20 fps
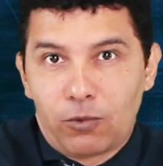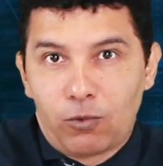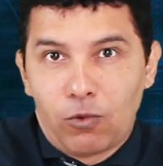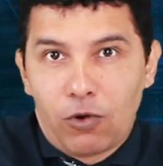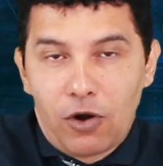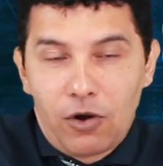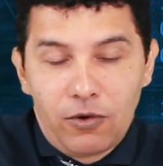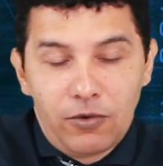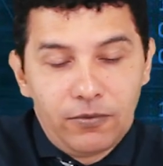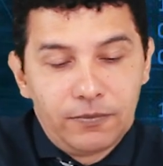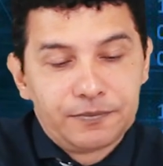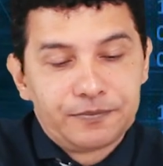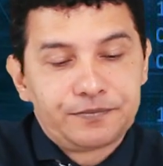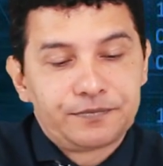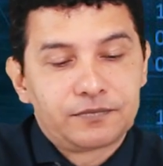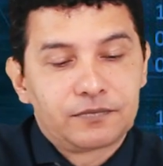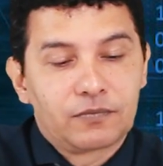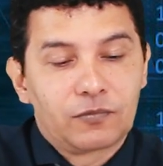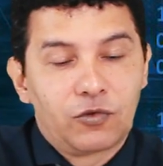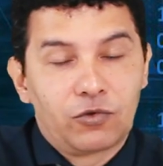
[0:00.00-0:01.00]
wall,
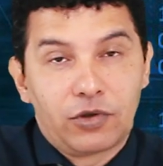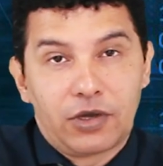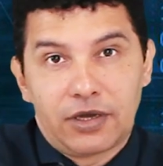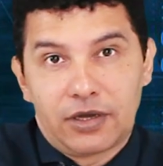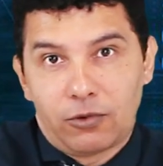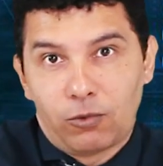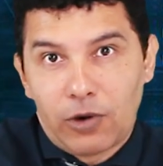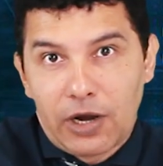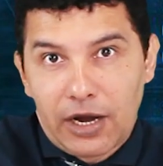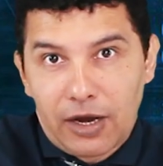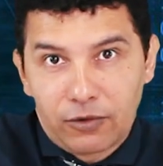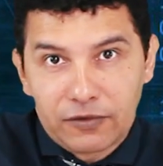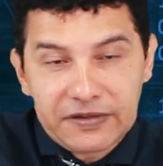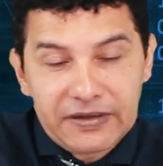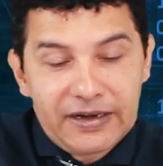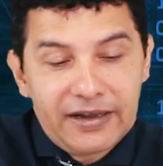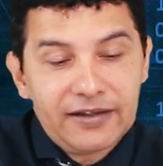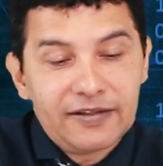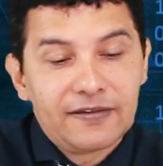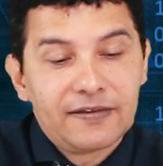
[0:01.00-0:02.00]
to an
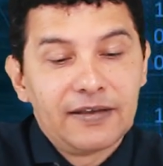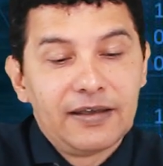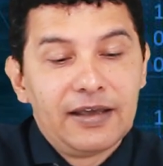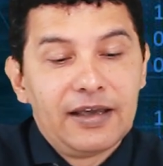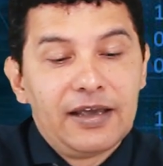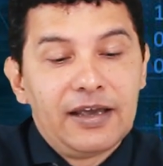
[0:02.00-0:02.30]
outlet,